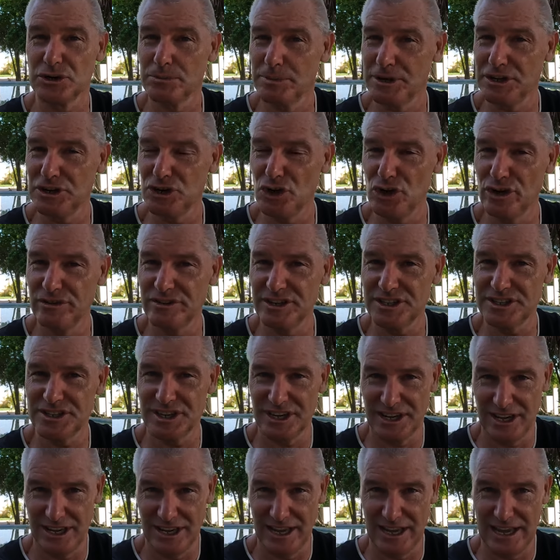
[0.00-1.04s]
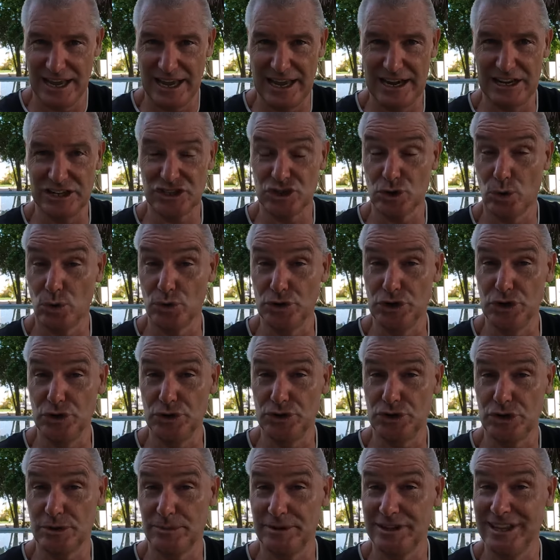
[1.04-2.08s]
little bit nervous and it's all
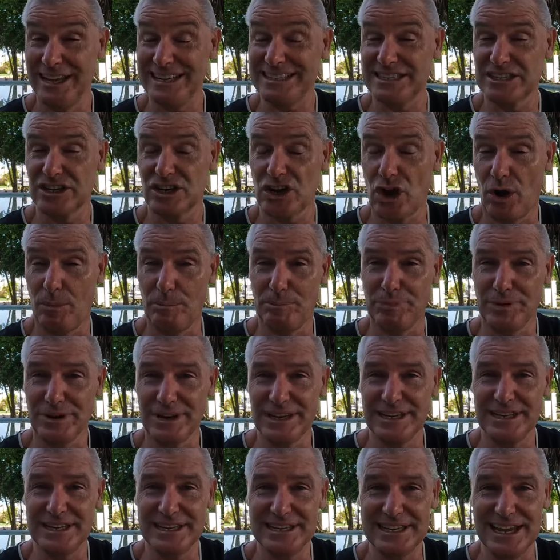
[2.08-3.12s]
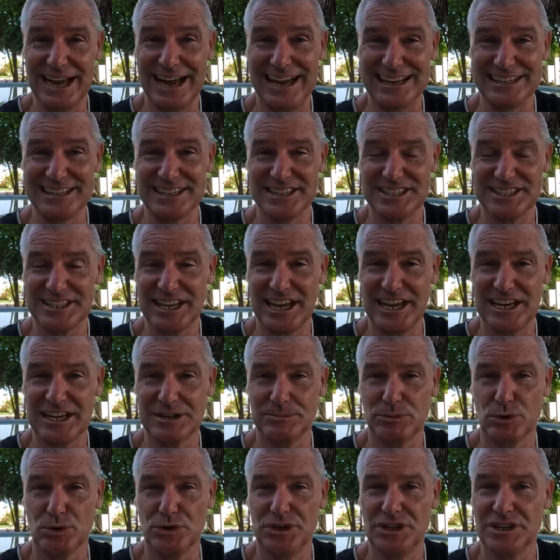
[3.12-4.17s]
new to him. And that's completely
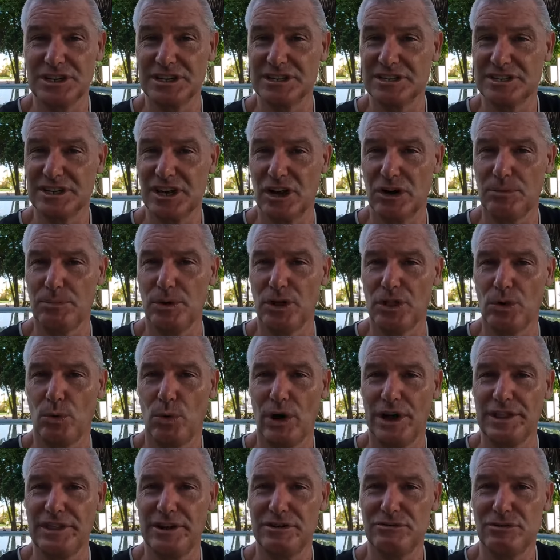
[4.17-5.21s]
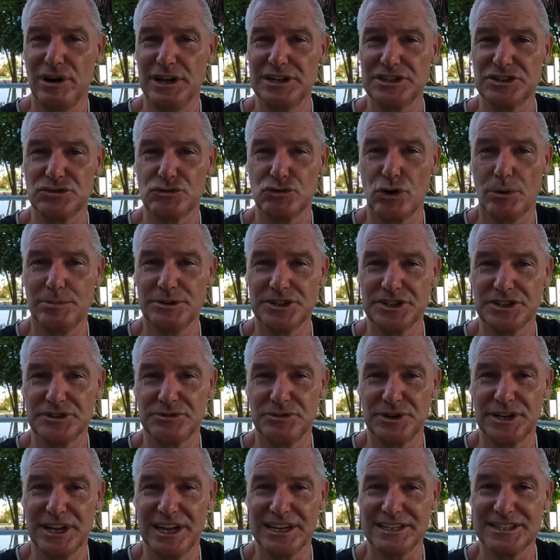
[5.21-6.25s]
understandable. And you can tell by the way that
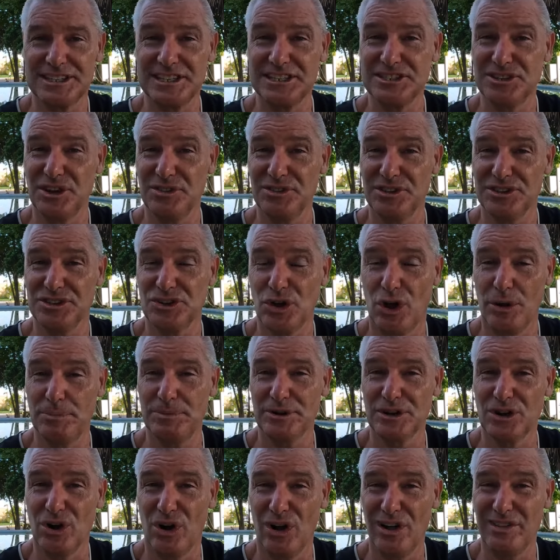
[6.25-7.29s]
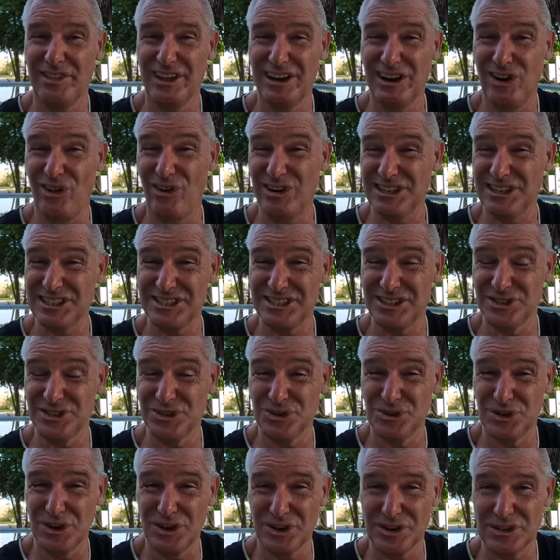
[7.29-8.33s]
Razor-Robertson reacts. He's not the type of guy that likes to
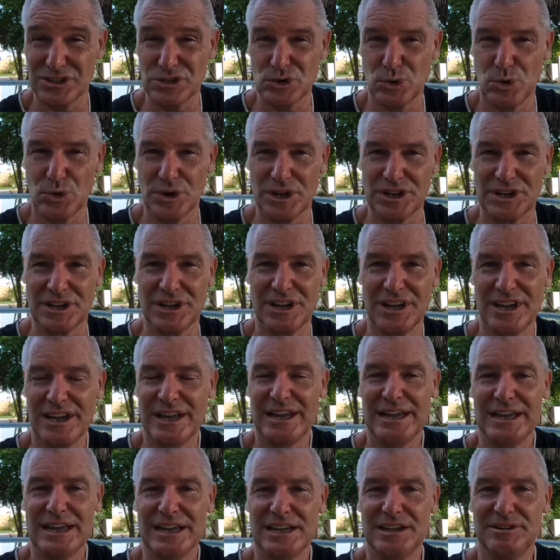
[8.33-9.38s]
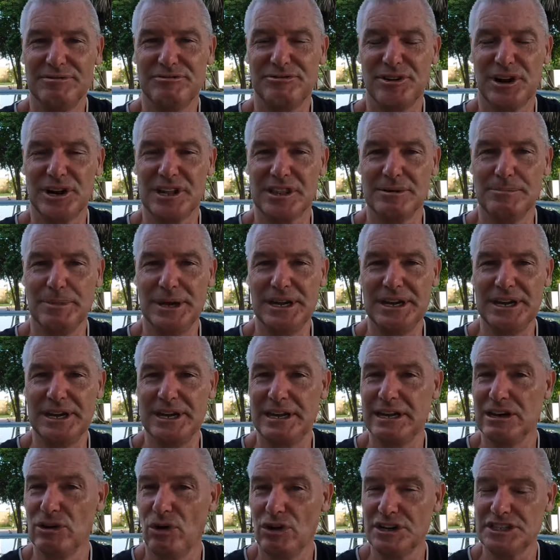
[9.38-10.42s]
do a lot of talking in front of the media.
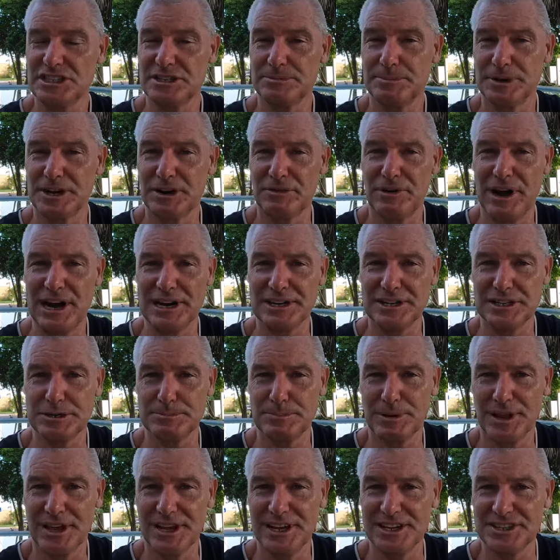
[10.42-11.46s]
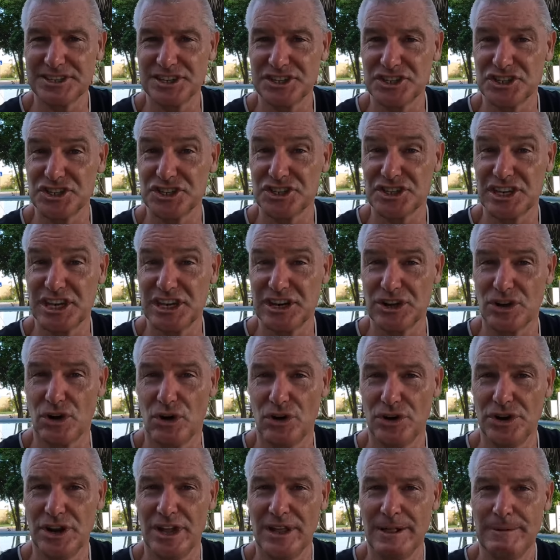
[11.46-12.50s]
He likes to be around his players and just getting
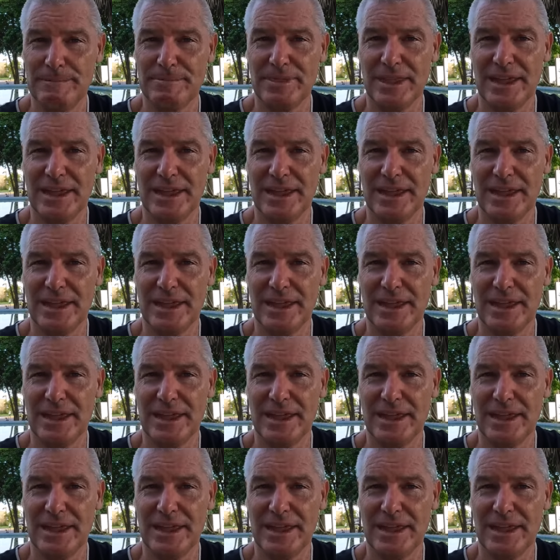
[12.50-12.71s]
on